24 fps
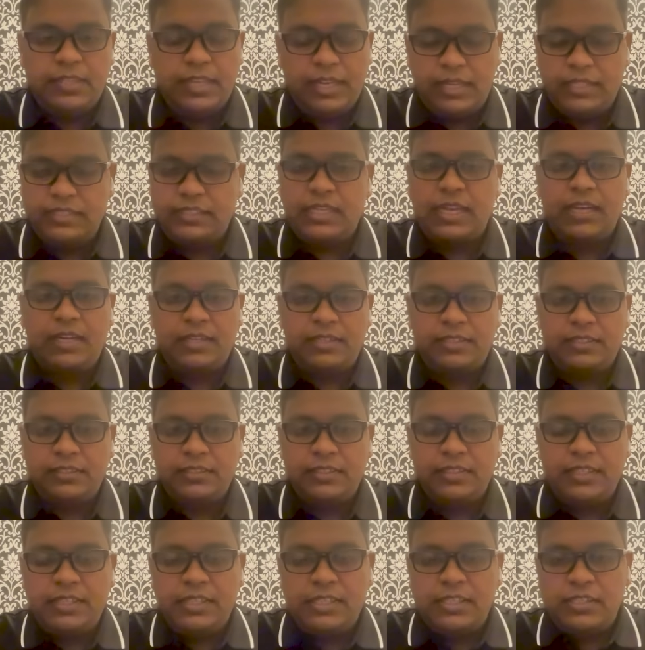
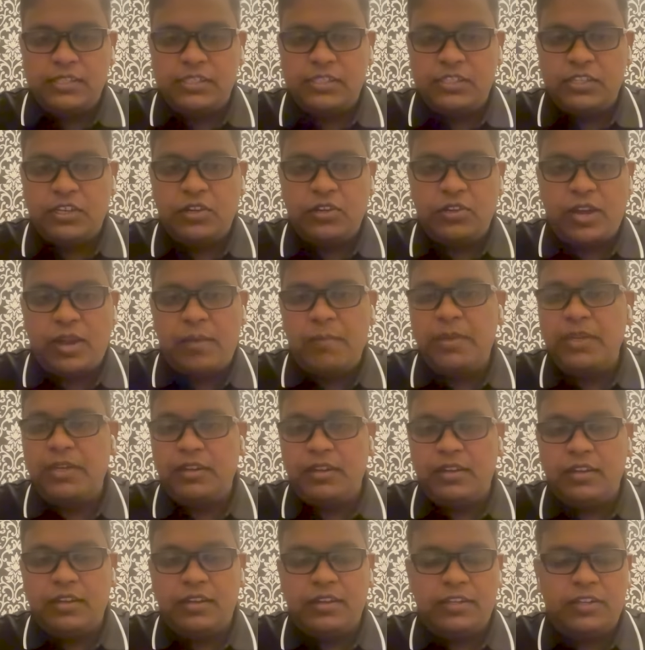Exactly. So, I
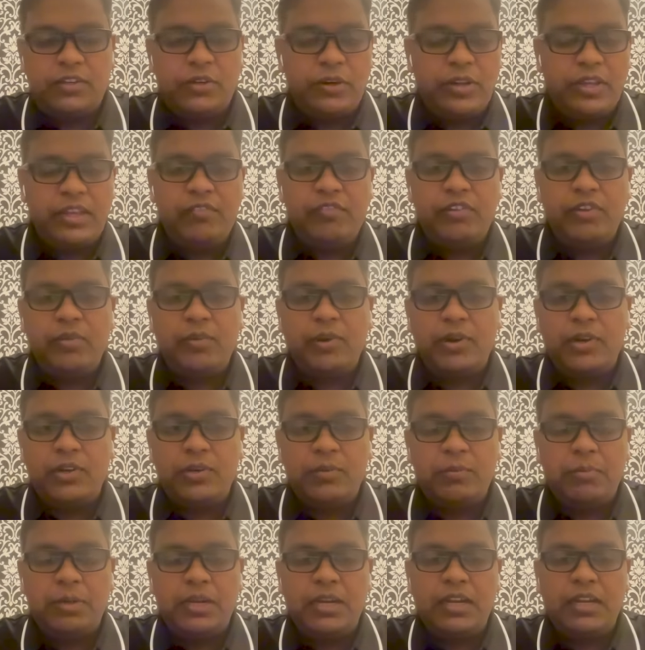mean, today, if you
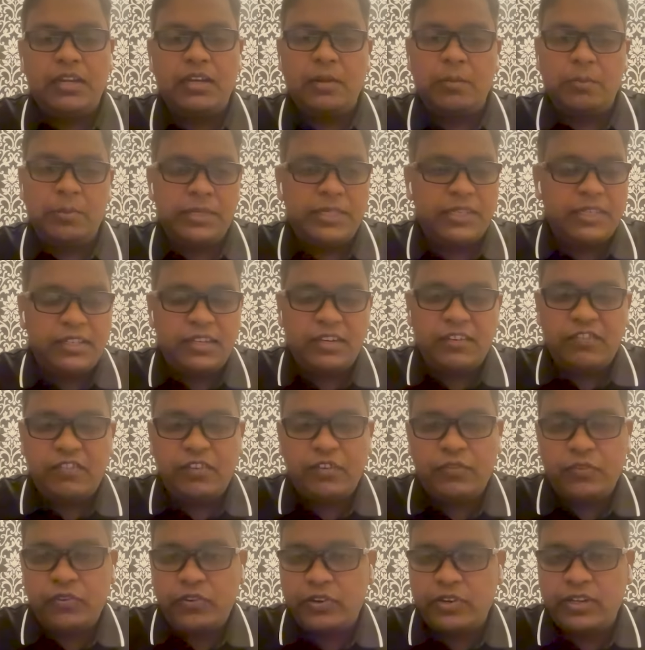want to build a competitor
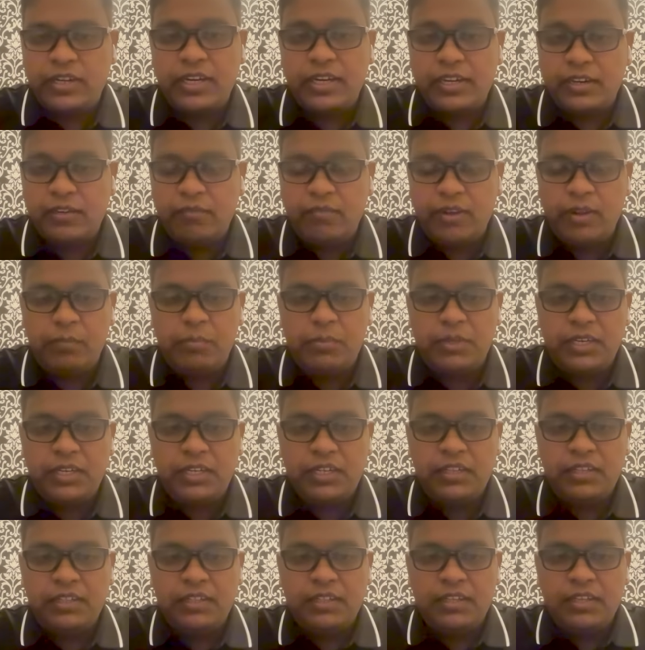for Fortnite in
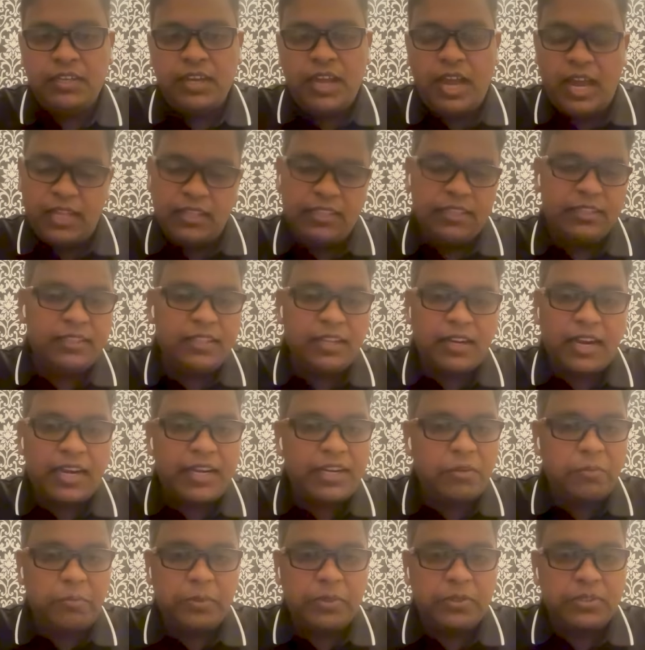Web3, I think the
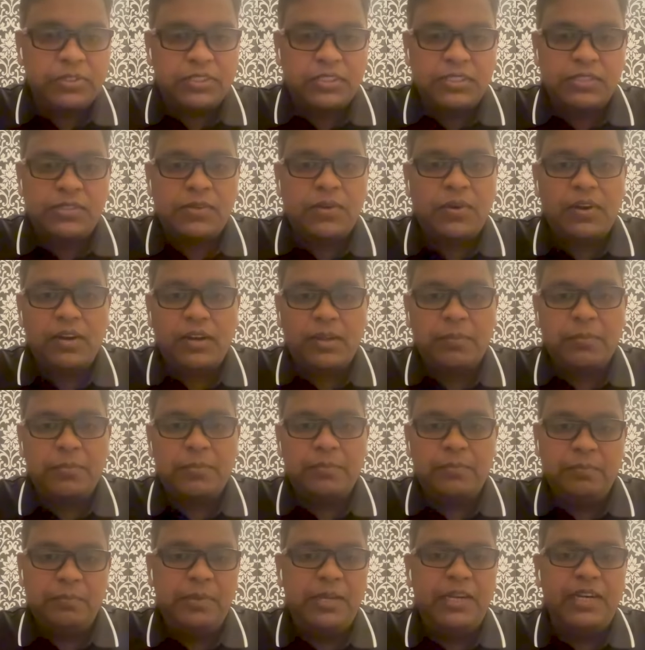right approach is not
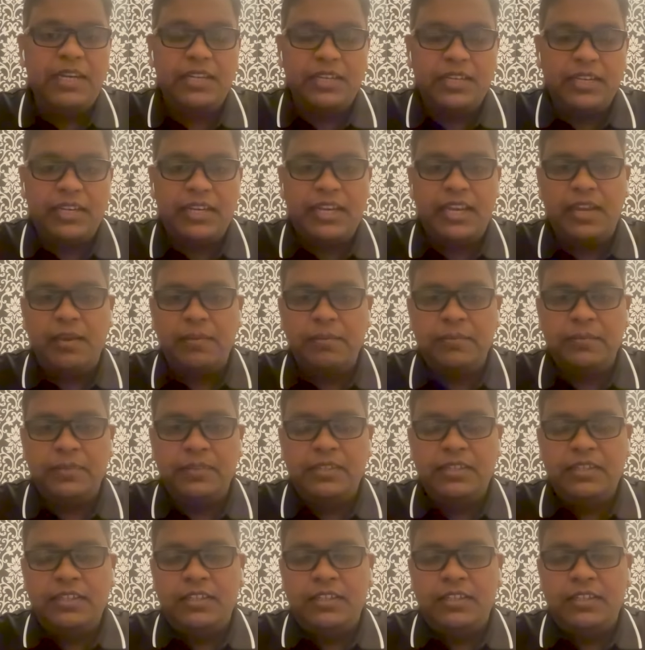building a game